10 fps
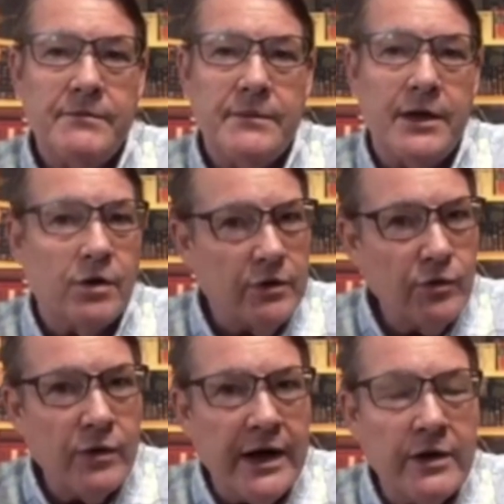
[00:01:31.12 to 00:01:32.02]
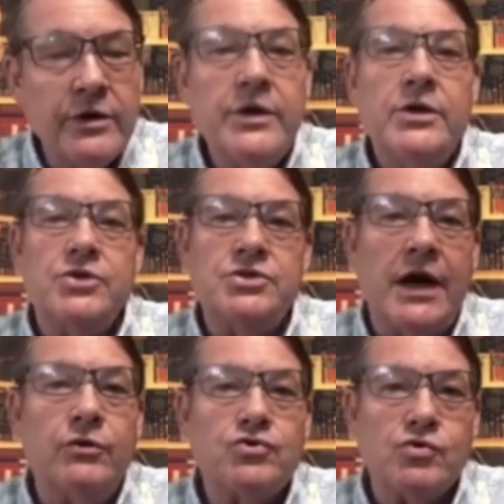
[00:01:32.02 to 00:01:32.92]
And all the while,
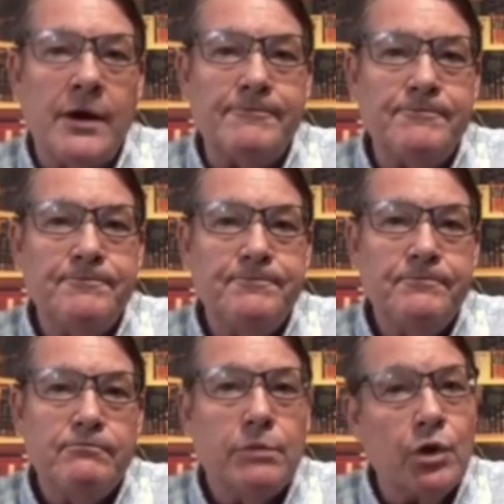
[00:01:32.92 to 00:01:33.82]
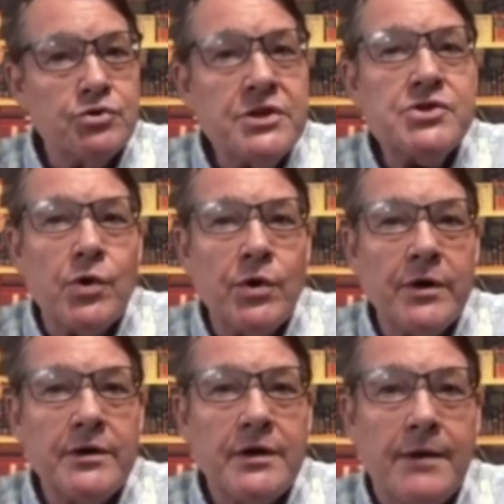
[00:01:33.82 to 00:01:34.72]
Donald Trump blows his
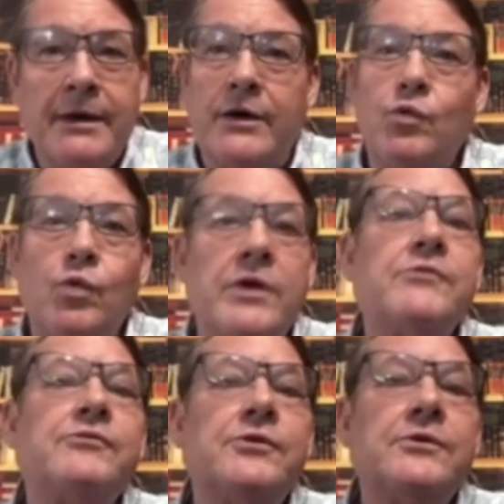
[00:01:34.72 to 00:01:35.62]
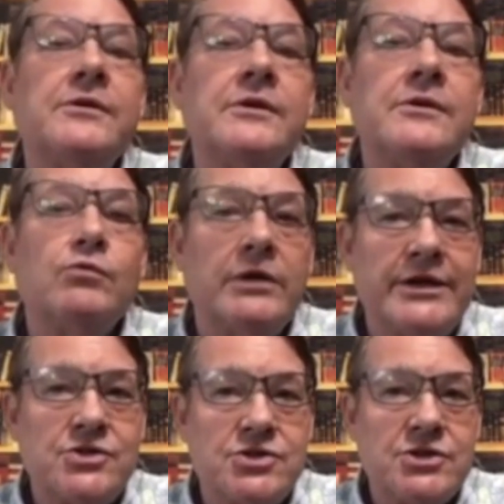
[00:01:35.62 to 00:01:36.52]
horn about a wonderful
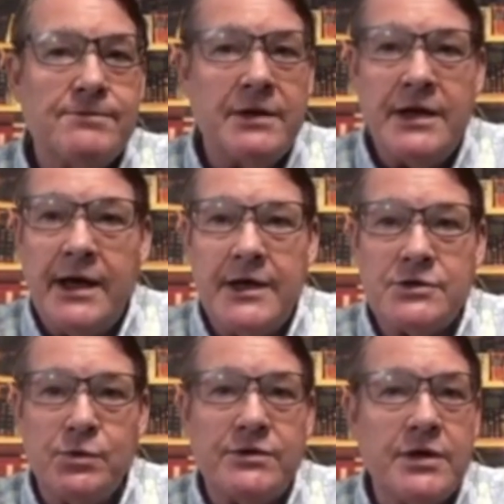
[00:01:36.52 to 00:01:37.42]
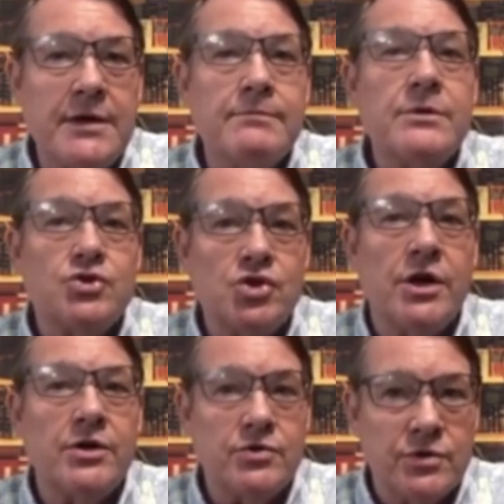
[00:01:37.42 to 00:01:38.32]
relationship that he has with Kim
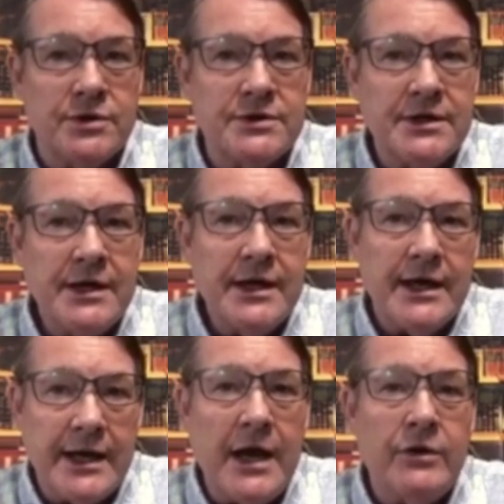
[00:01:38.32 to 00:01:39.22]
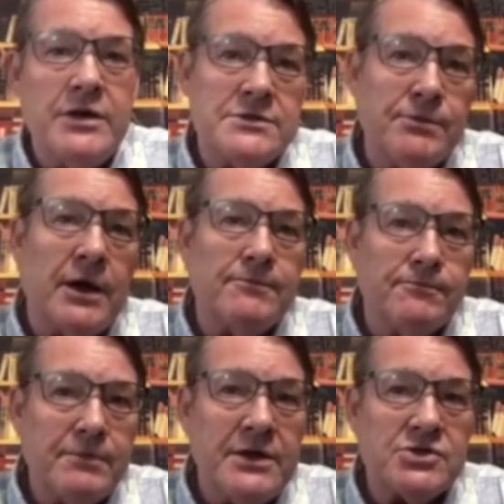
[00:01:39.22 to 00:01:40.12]
Jong-un and how he's
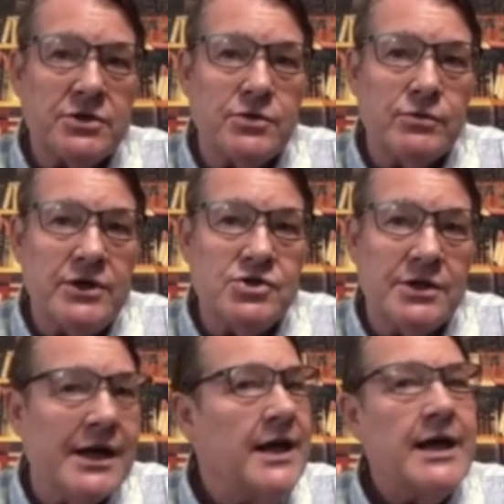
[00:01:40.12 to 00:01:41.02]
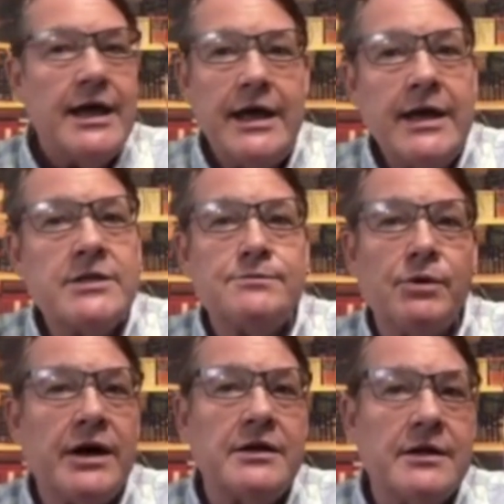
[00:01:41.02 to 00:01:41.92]
brought peace to the region. He has
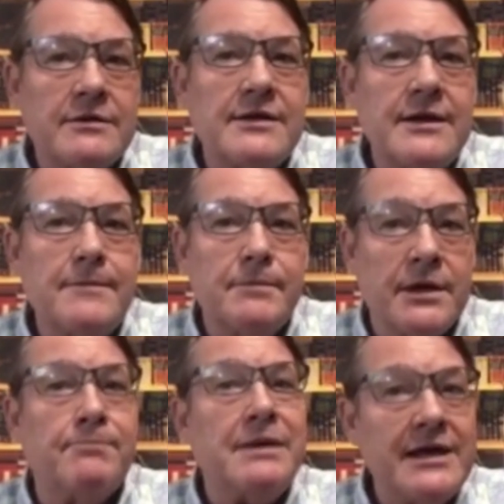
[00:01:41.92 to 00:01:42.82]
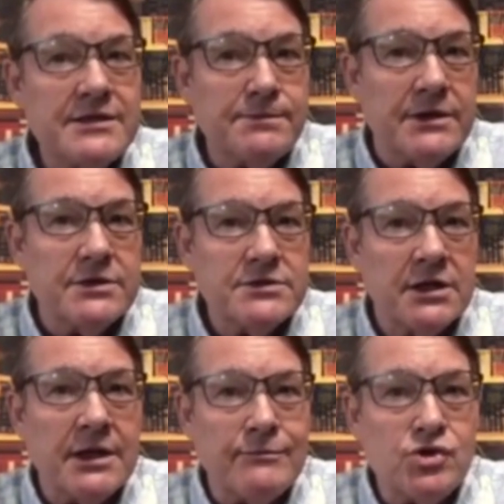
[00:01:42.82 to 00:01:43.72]
brought nothing but appeasement to
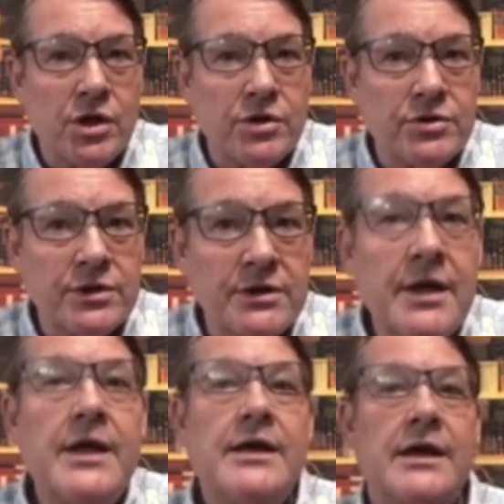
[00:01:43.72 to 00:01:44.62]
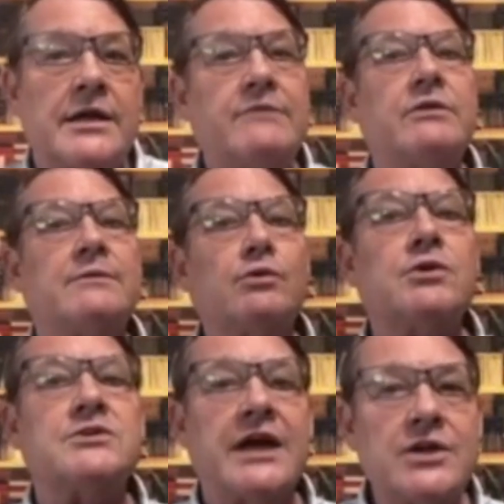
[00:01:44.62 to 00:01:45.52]
Kim Jong-un and even a
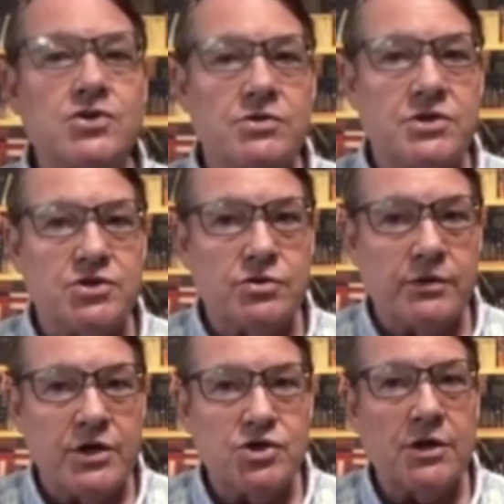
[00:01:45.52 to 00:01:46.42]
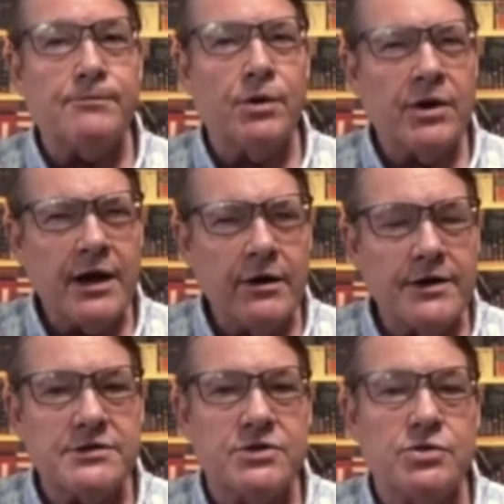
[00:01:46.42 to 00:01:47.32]
more dangerous situation, a
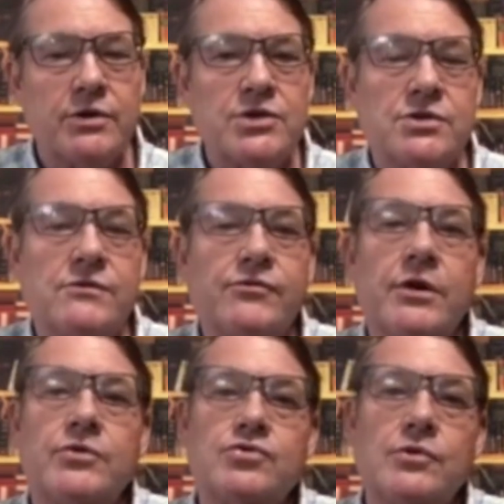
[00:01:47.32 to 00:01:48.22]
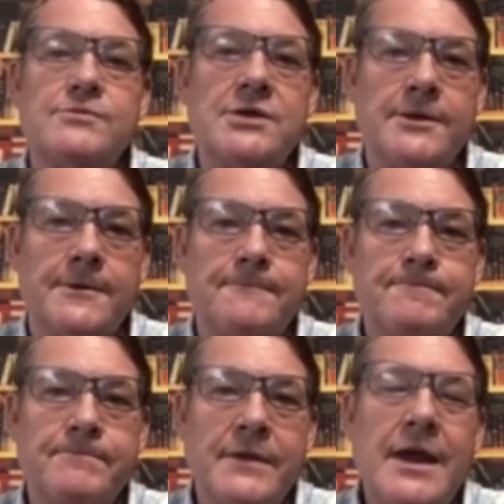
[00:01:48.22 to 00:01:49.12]
precarious situation for our troops here.
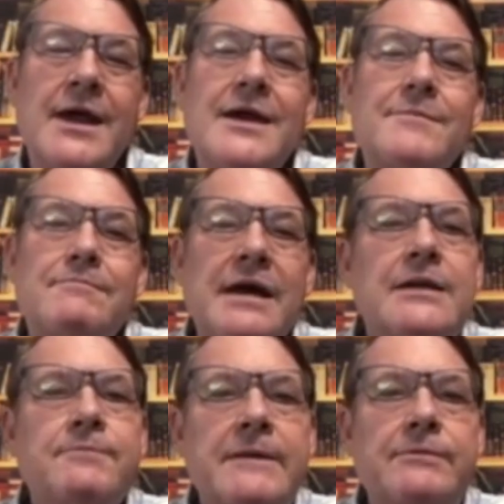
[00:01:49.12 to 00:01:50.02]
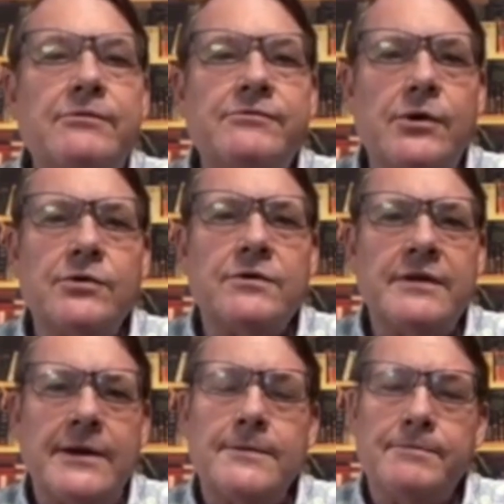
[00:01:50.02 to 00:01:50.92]
Many people vote
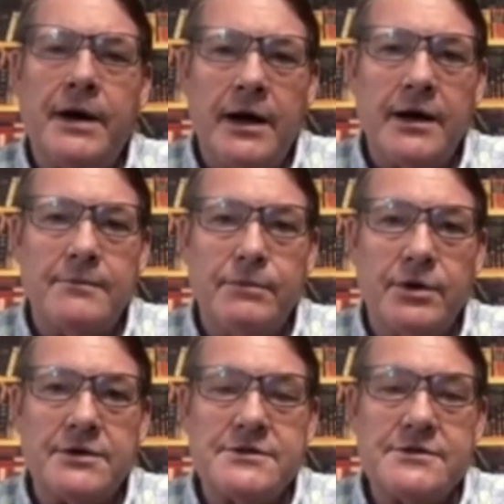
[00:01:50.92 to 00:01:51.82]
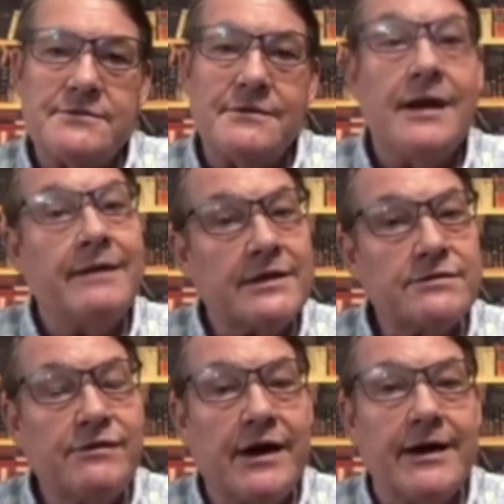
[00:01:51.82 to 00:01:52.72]
their pocketbooks, and that's
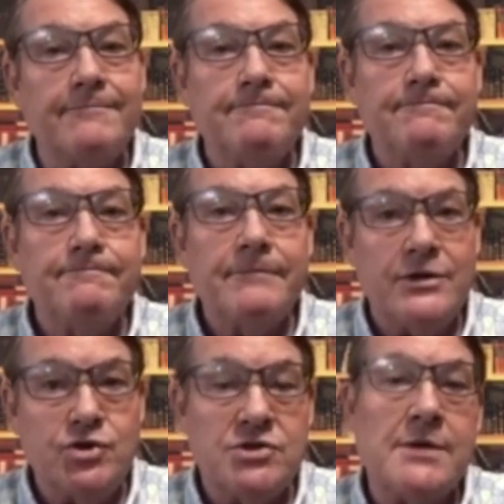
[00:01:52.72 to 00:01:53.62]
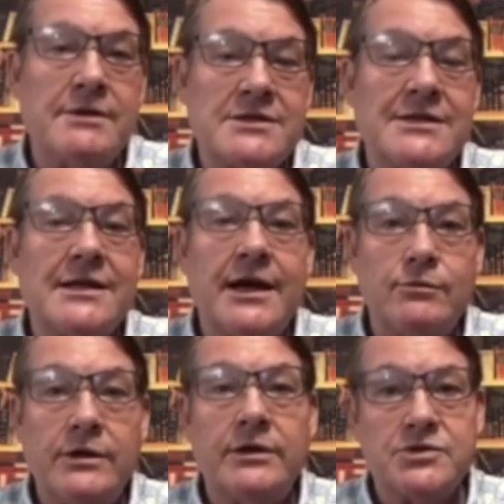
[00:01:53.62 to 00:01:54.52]
fine. And to some extent, I
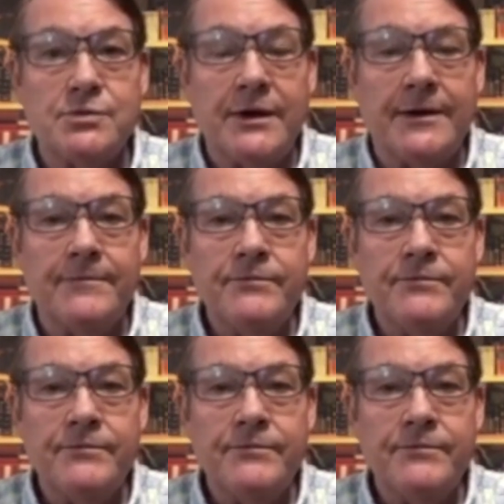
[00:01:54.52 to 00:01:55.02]
will as well.